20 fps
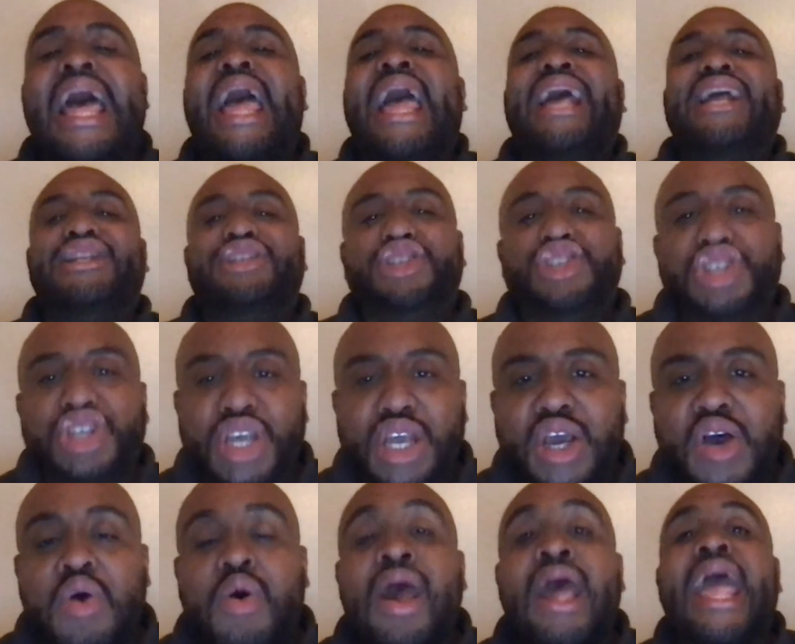and
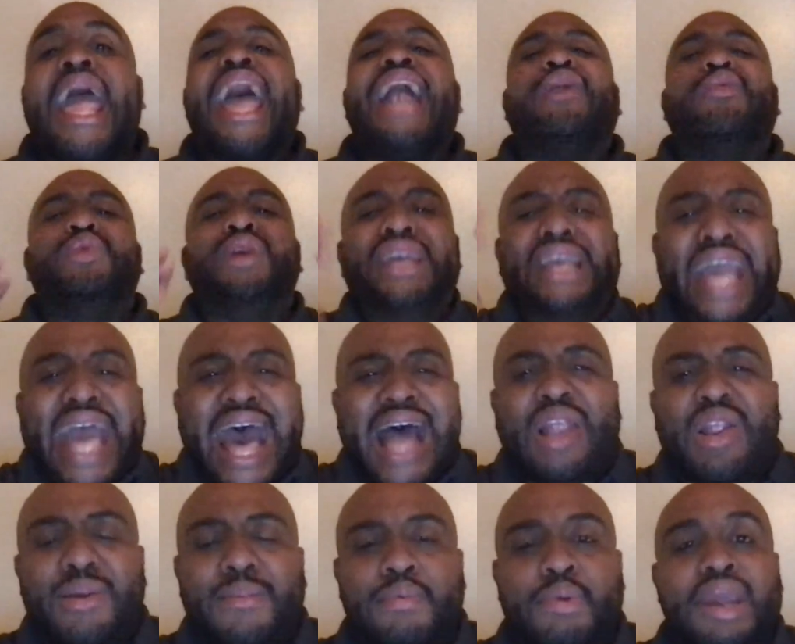chill and
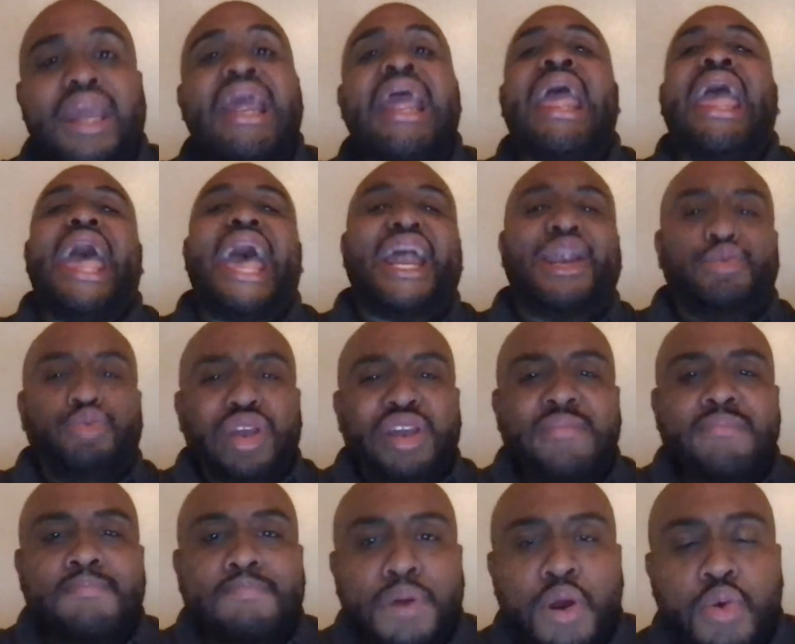recalibrate and
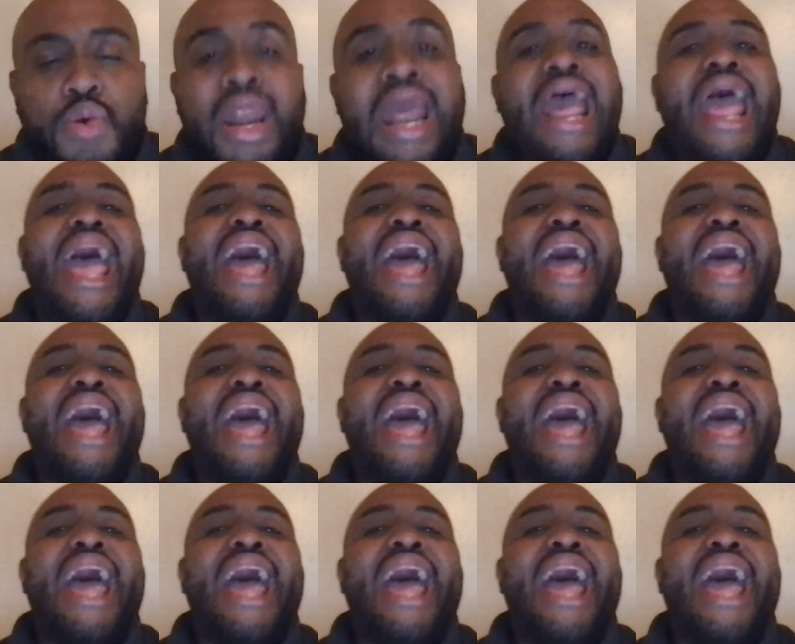reboot